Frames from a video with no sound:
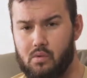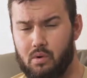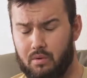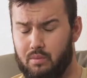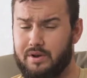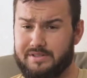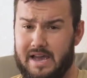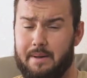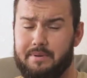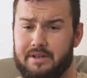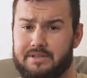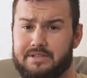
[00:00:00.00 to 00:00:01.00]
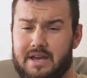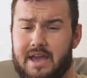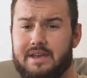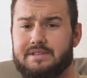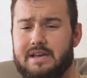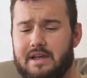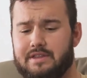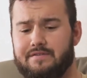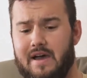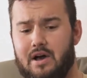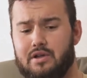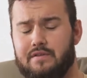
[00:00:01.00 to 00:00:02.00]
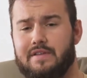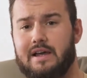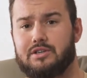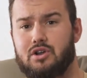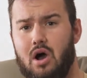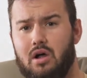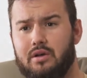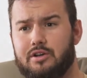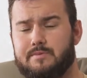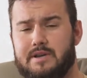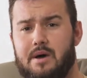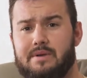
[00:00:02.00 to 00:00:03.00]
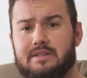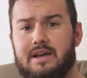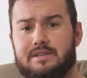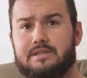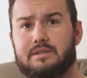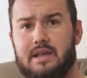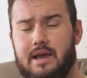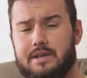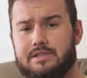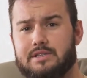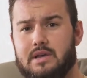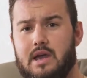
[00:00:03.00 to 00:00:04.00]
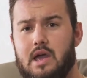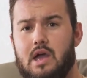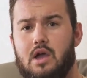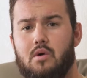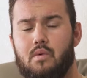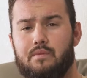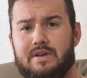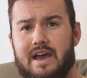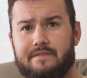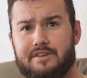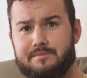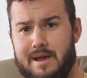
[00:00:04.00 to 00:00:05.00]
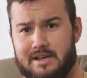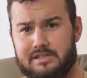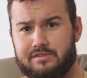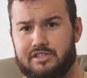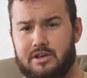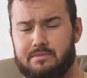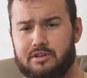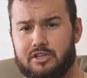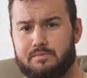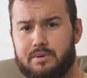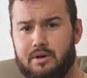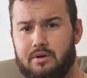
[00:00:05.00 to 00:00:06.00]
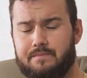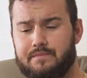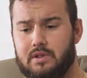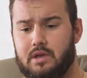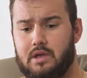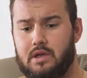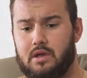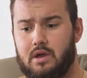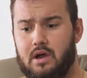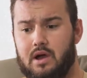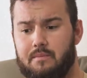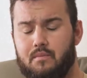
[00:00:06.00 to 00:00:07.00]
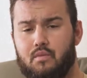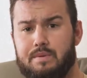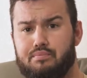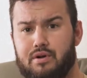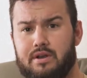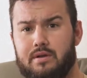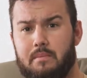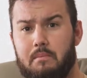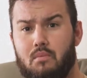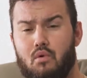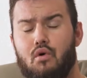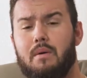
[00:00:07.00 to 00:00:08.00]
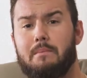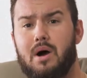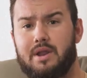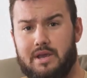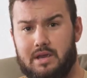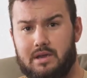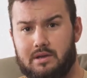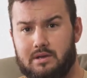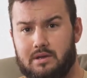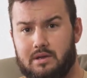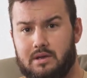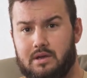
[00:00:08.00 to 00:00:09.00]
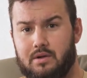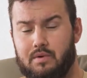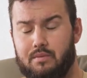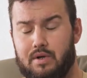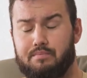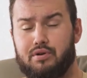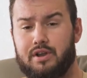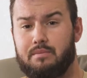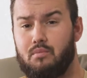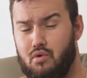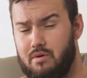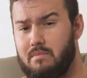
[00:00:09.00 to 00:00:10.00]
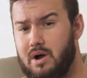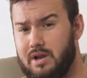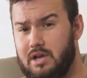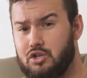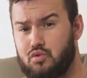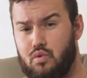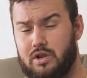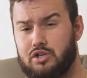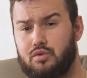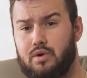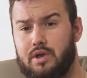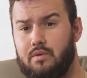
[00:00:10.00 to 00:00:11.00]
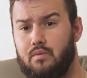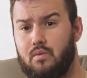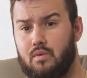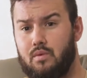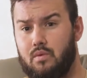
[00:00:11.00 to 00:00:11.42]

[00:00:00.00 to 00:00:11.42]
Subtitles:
what is happening today is that the value of that dollar is becoming less and less. When we have these massive stimulus bill, we print more money. We printed more money in 2020